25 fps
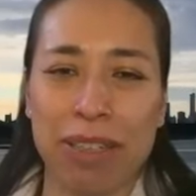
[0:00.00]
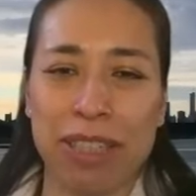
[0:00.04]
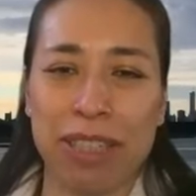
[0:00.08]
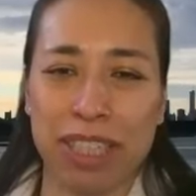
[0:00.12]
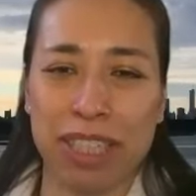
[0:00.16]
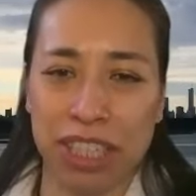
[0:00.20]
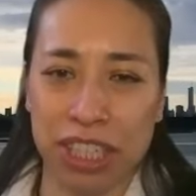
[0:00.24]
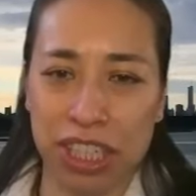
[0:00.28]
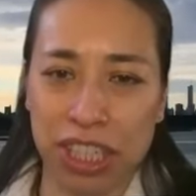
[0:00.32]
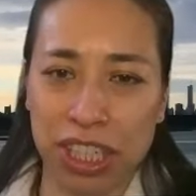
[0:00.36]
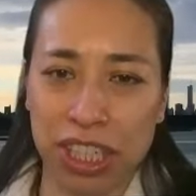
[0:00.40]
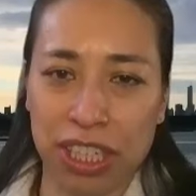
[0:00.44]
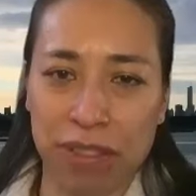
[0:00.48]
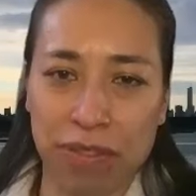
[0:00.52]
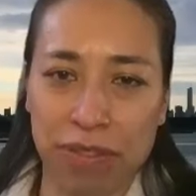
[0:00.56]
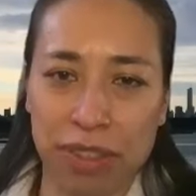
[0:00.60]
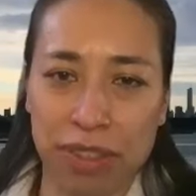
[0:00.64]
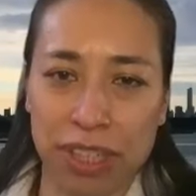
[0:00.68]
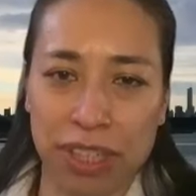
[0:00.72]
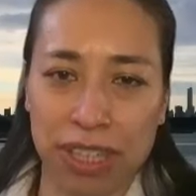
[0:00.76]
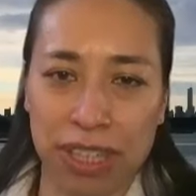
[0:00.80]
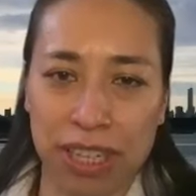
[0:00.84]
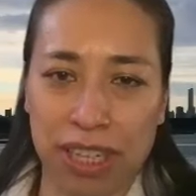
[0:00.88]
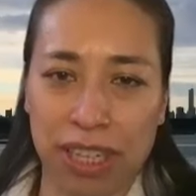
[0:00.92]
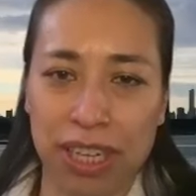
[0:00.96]
did a chief
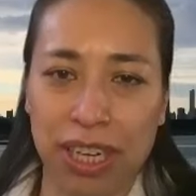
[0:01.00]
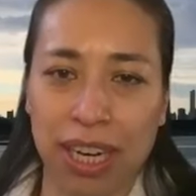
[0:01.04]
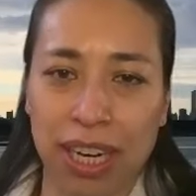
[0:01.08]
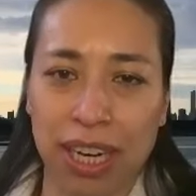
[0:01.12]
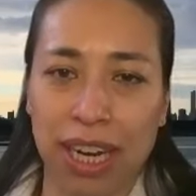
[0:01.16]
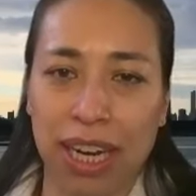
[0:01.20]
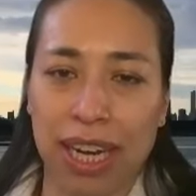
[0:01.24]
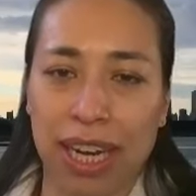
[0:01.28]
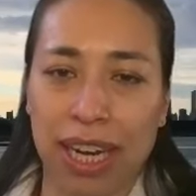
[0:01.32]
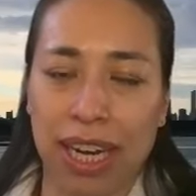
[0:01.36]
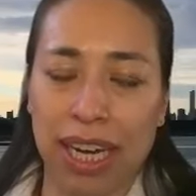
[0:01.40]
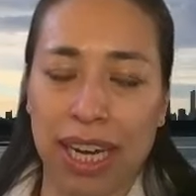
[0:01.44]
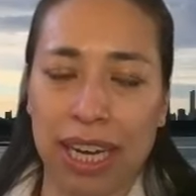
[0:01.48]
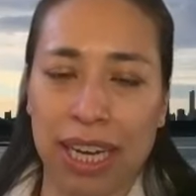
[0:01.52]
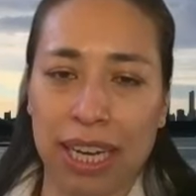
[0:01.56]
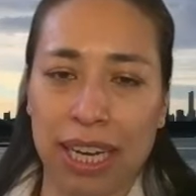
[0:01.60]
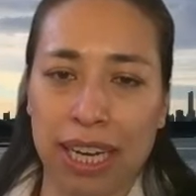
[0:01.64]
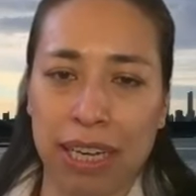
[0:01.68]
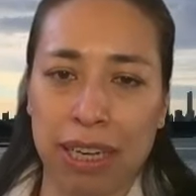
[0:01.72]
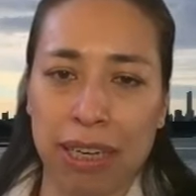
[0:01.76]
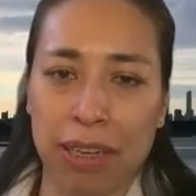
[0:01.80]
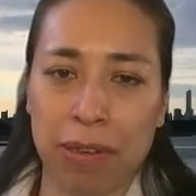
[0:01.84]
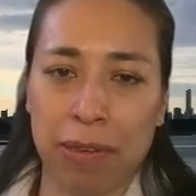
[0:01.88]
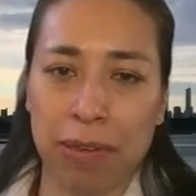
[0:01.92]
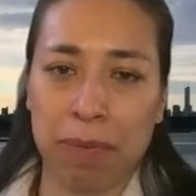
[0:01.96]
year
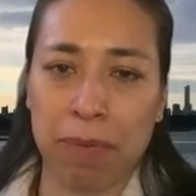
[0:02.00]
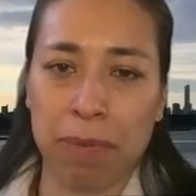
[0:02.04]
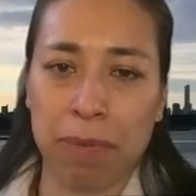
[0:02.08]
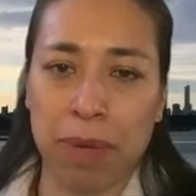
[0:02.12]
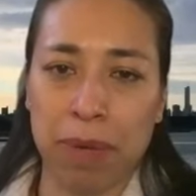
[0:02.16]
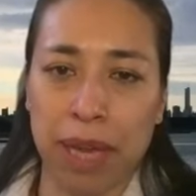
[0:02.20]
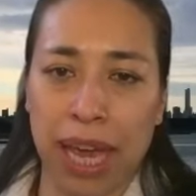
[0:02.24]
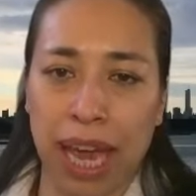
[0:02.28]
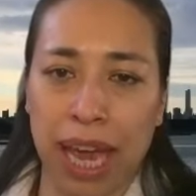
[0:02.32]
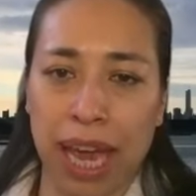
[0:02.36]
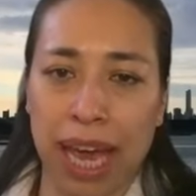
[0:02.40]
um,